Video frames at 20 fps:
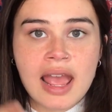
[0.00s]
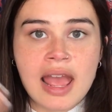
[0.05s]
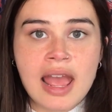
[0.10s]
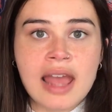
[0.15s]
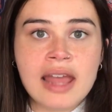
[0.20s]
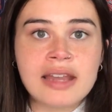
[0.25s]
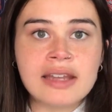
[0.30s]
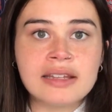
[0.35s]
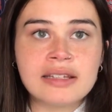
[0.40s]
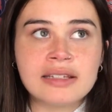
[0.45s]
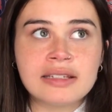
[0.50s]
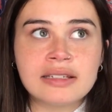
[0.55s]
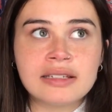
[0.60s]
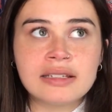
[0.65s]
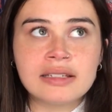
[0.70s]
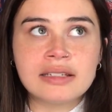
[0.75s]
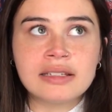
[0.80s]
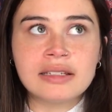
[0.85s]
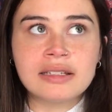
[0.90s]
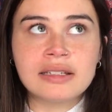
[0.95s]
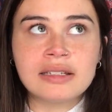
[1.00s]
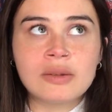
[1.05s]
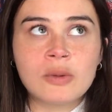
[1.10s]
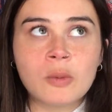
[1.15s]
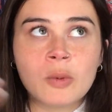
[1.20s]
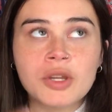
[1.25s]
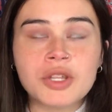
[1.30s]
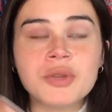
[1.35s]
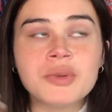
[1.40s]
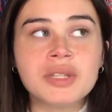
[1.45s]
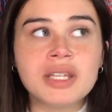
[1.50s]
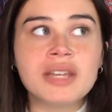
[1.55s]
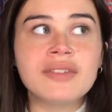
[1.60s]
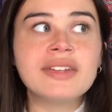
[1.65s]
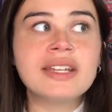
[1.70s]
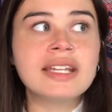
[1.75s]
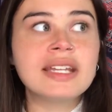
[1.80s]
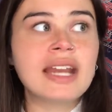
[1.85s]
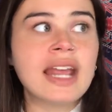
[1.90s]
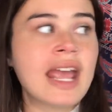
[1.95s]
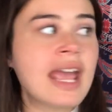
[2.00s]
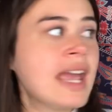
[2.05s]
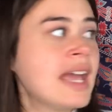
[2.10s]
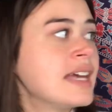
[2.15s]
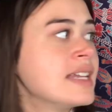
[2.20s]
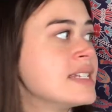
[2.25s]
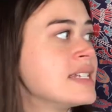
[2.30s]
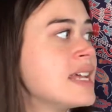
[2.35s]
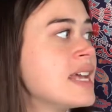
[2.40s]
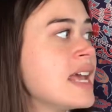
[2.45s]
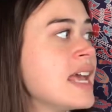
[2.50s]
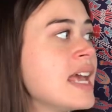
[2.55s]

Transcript: and what you give it, and